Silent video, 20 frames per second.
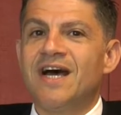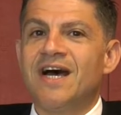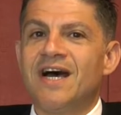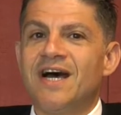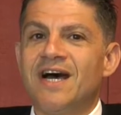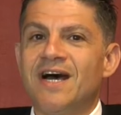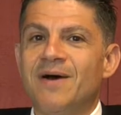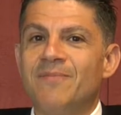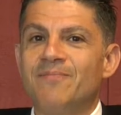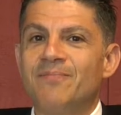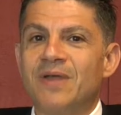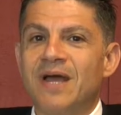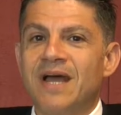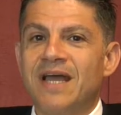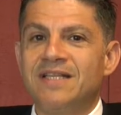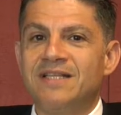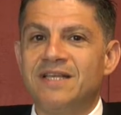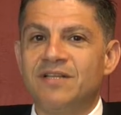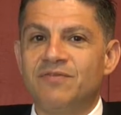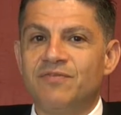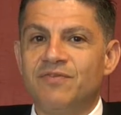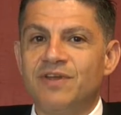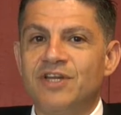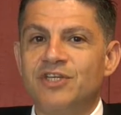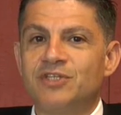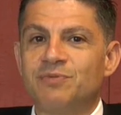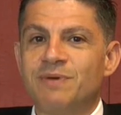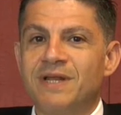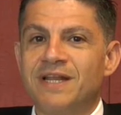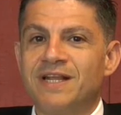I did
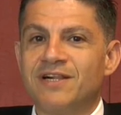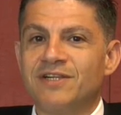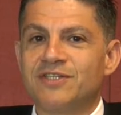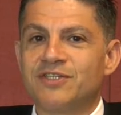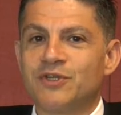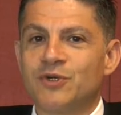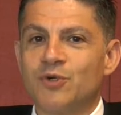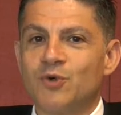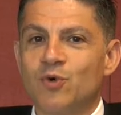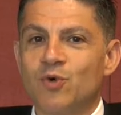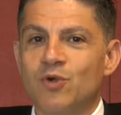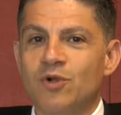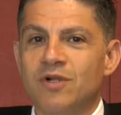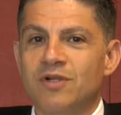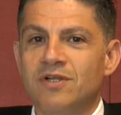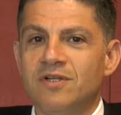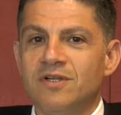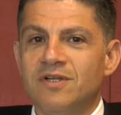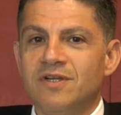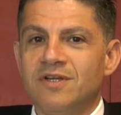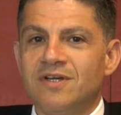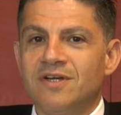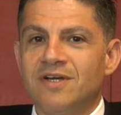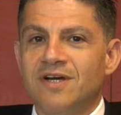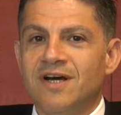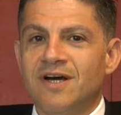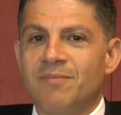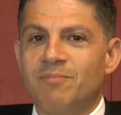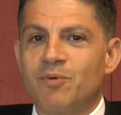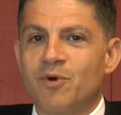finish medical school
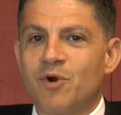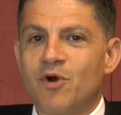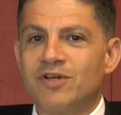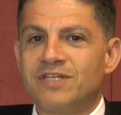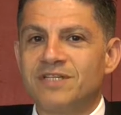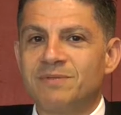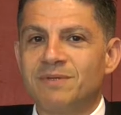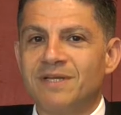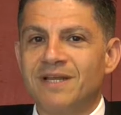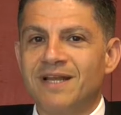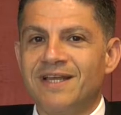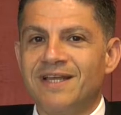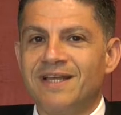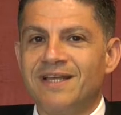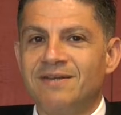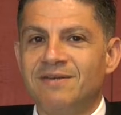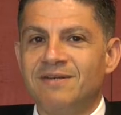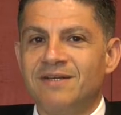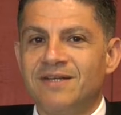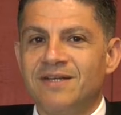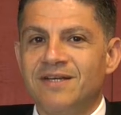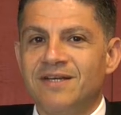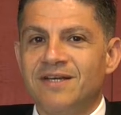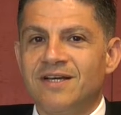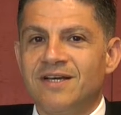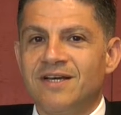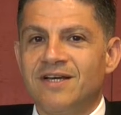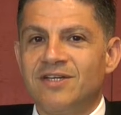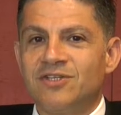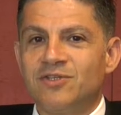approximately
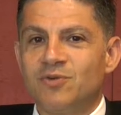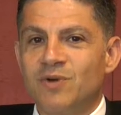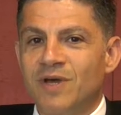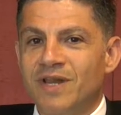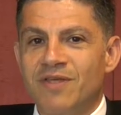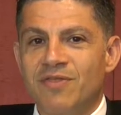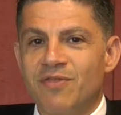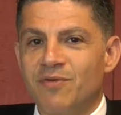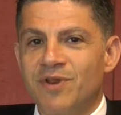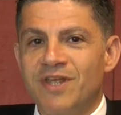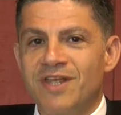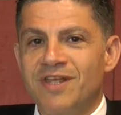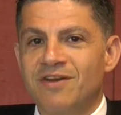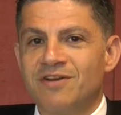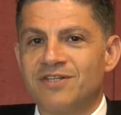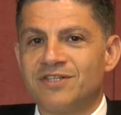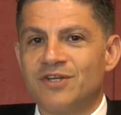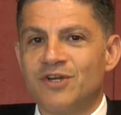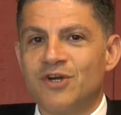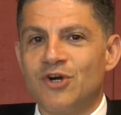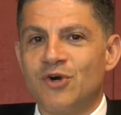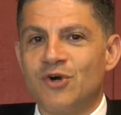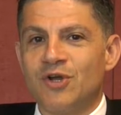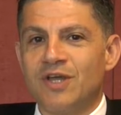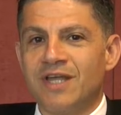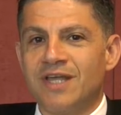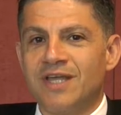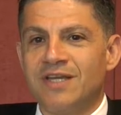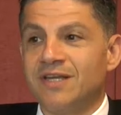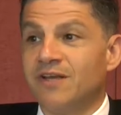23 years ago
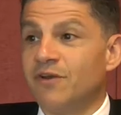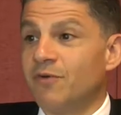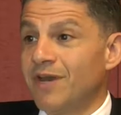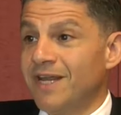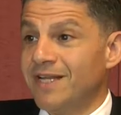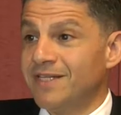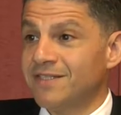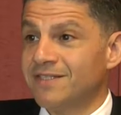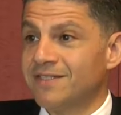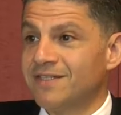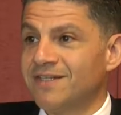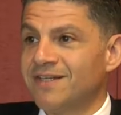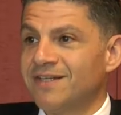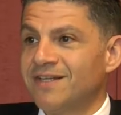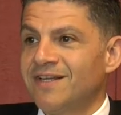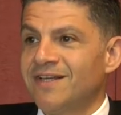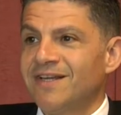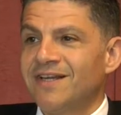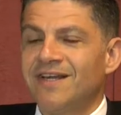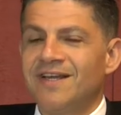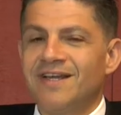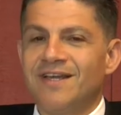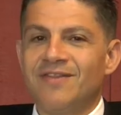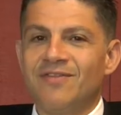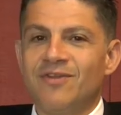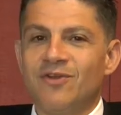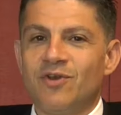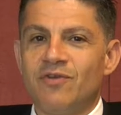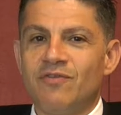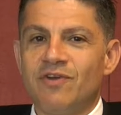in Greece,
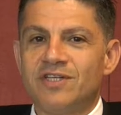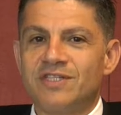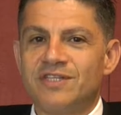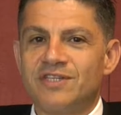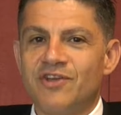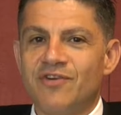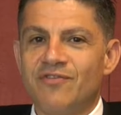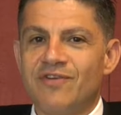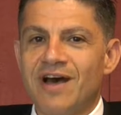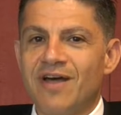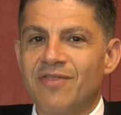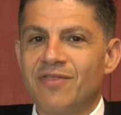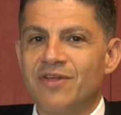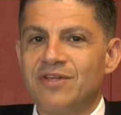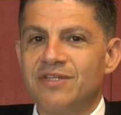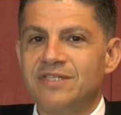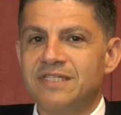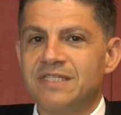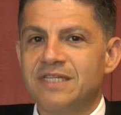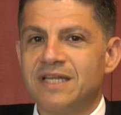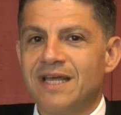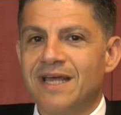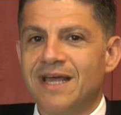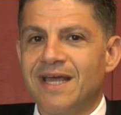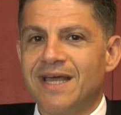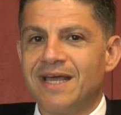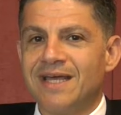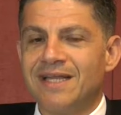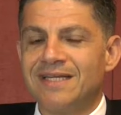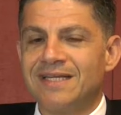in the University of Athens,
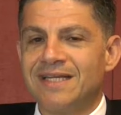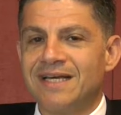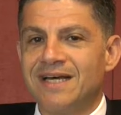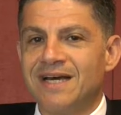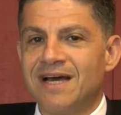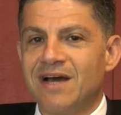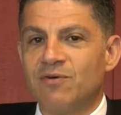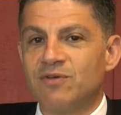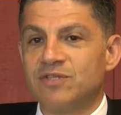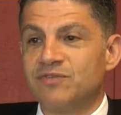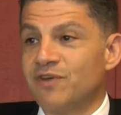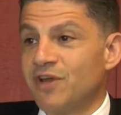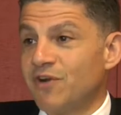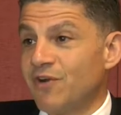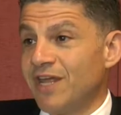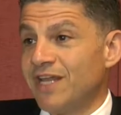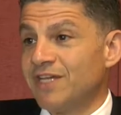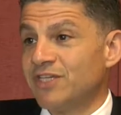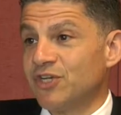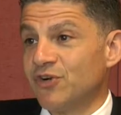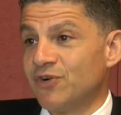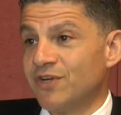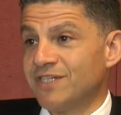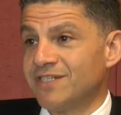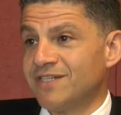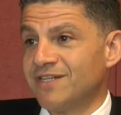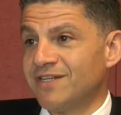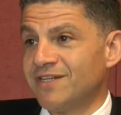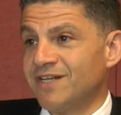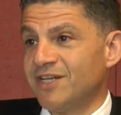and I was very
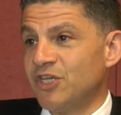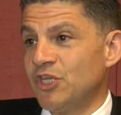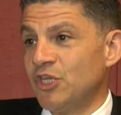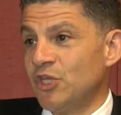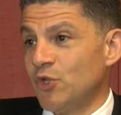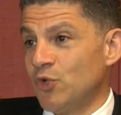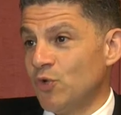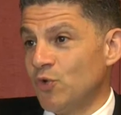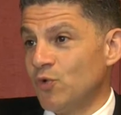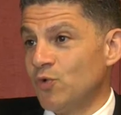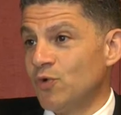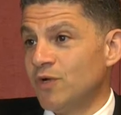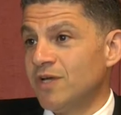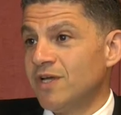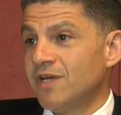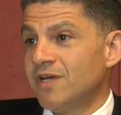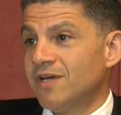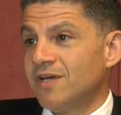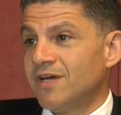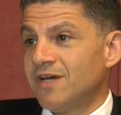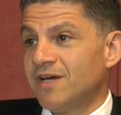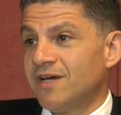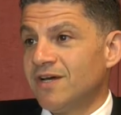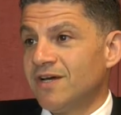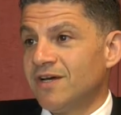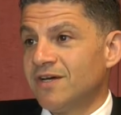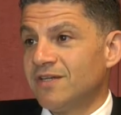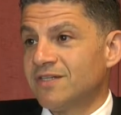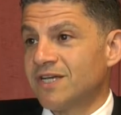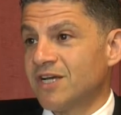interested in new
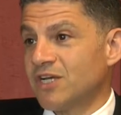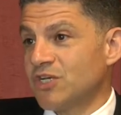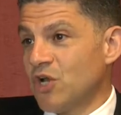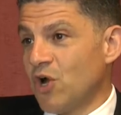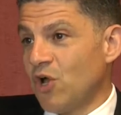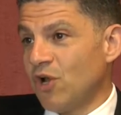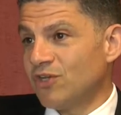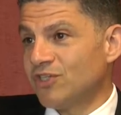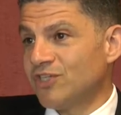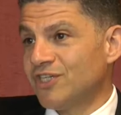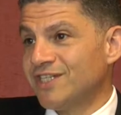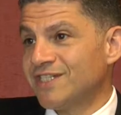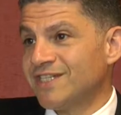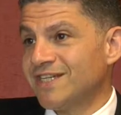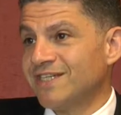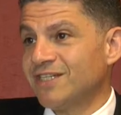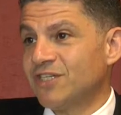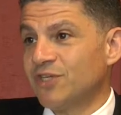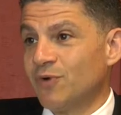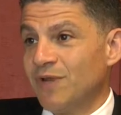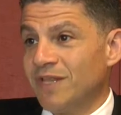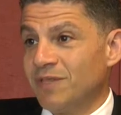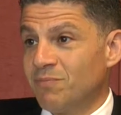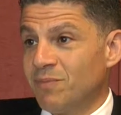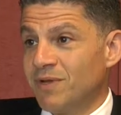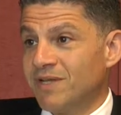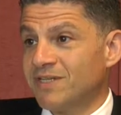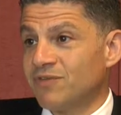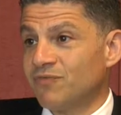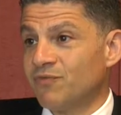technologies and
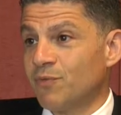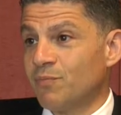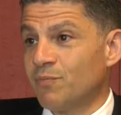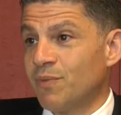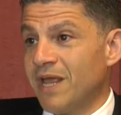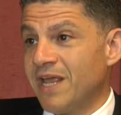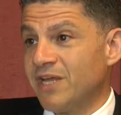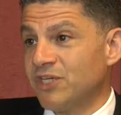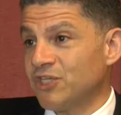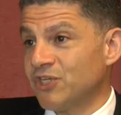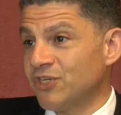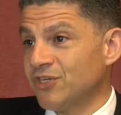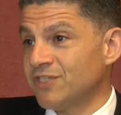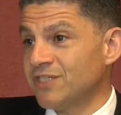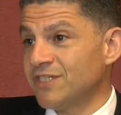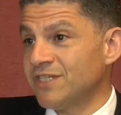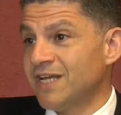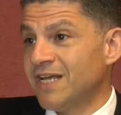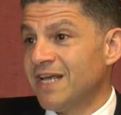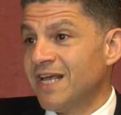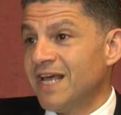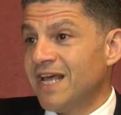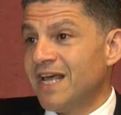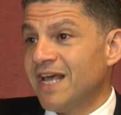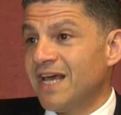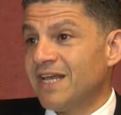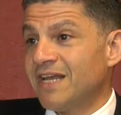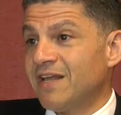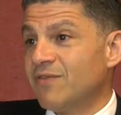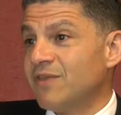treatments for patients.
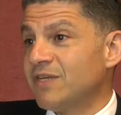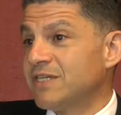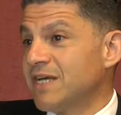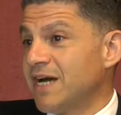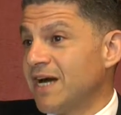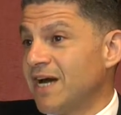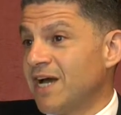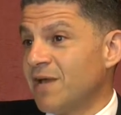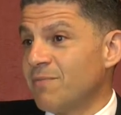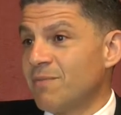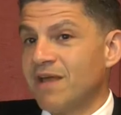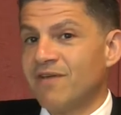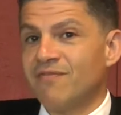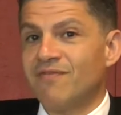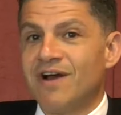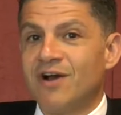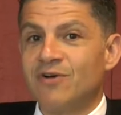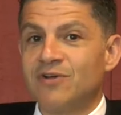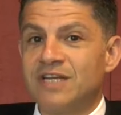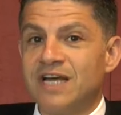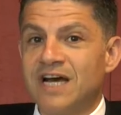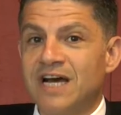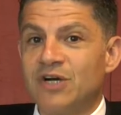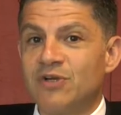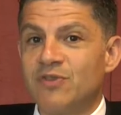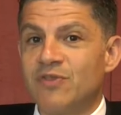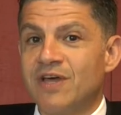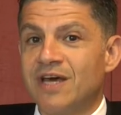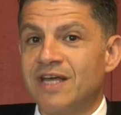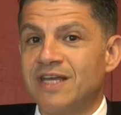And at the time, I found
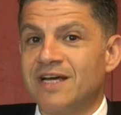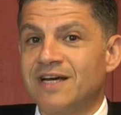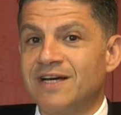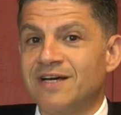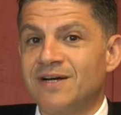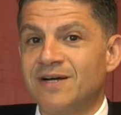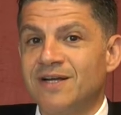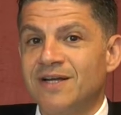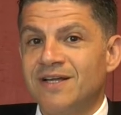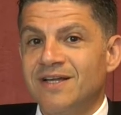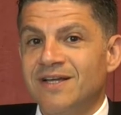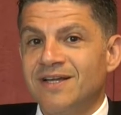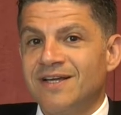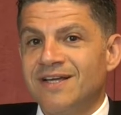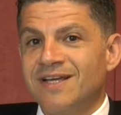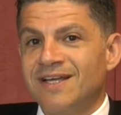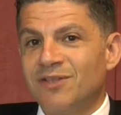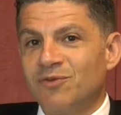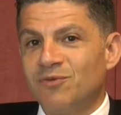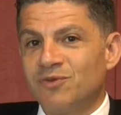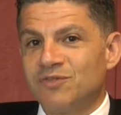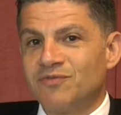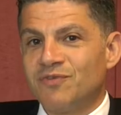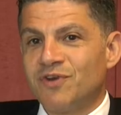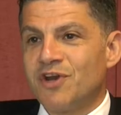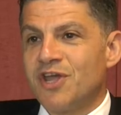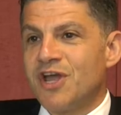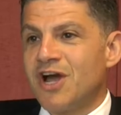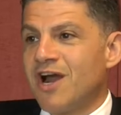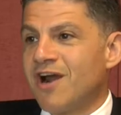out that it was
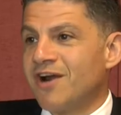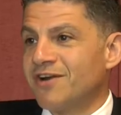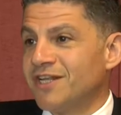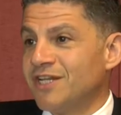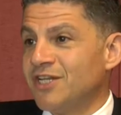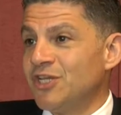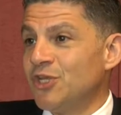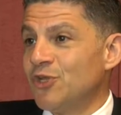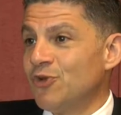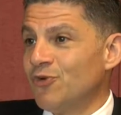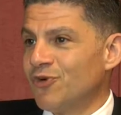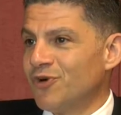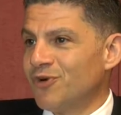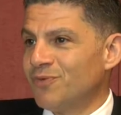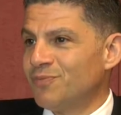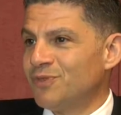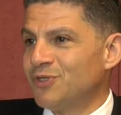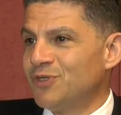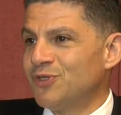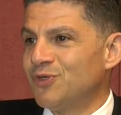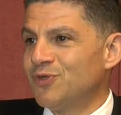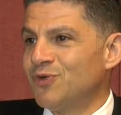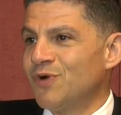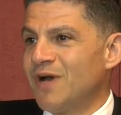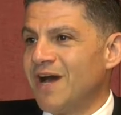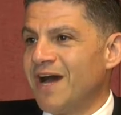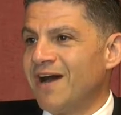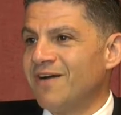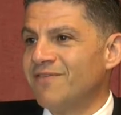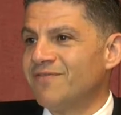very hard in Europe to
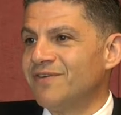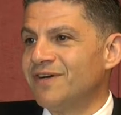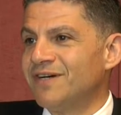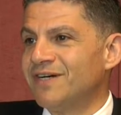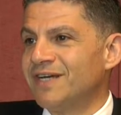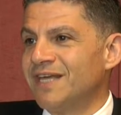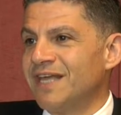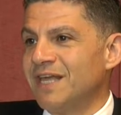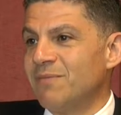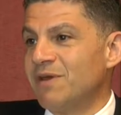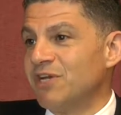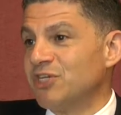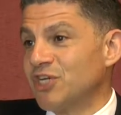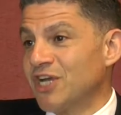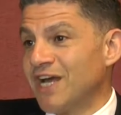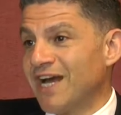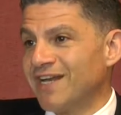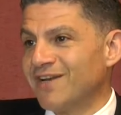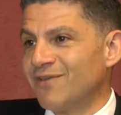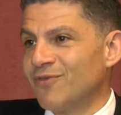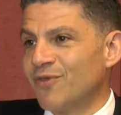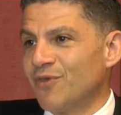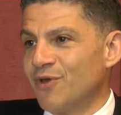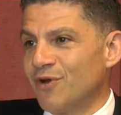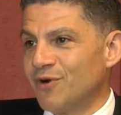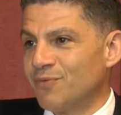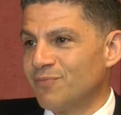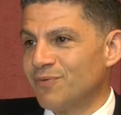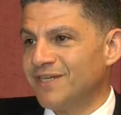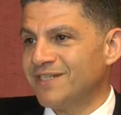have image-guided
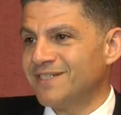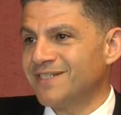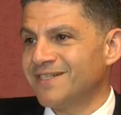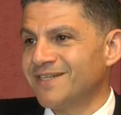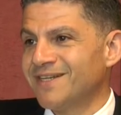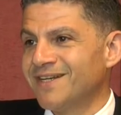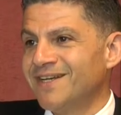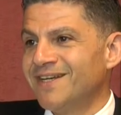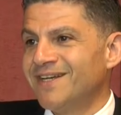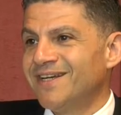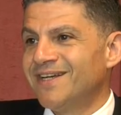therapies.